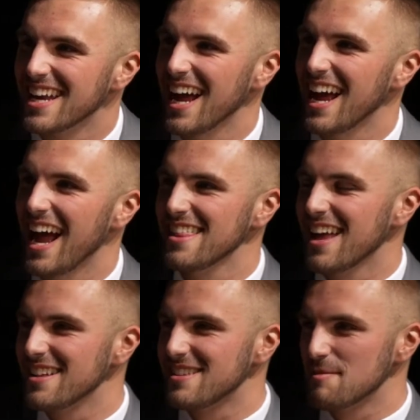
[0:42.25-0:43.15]
uh, can I add
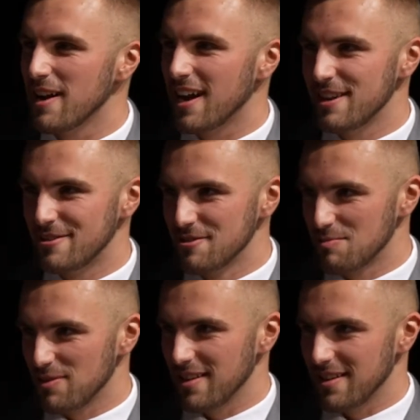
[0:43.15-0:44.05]
that to my iTunes
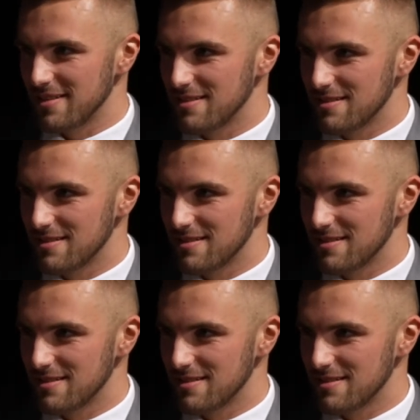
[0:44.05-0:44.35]
playlist?